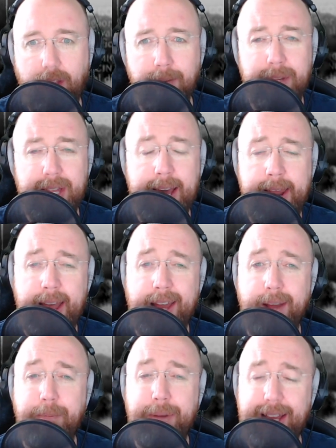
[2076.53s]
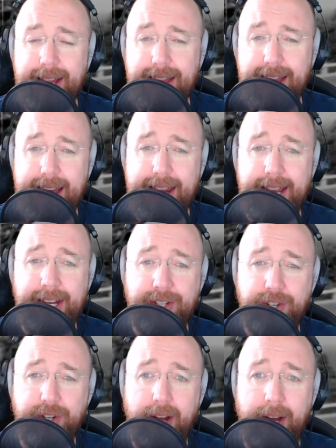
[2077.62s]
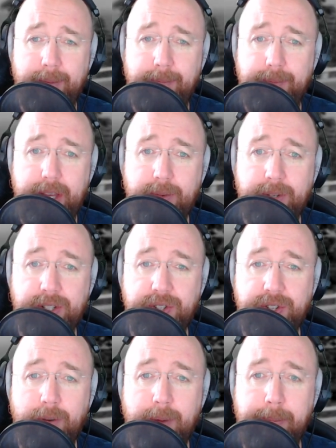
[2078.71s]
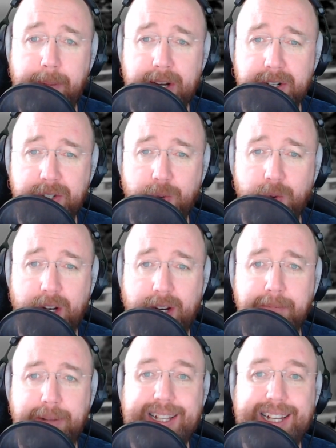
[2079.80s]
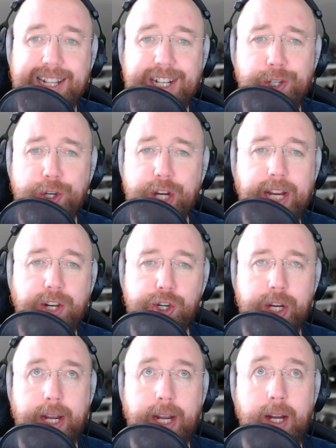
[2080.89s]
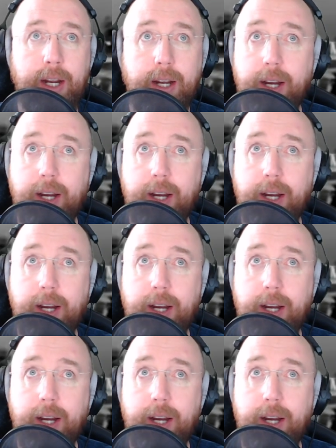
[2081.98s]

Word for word: But that at, but at that age, um, it was as though my parents were completely changing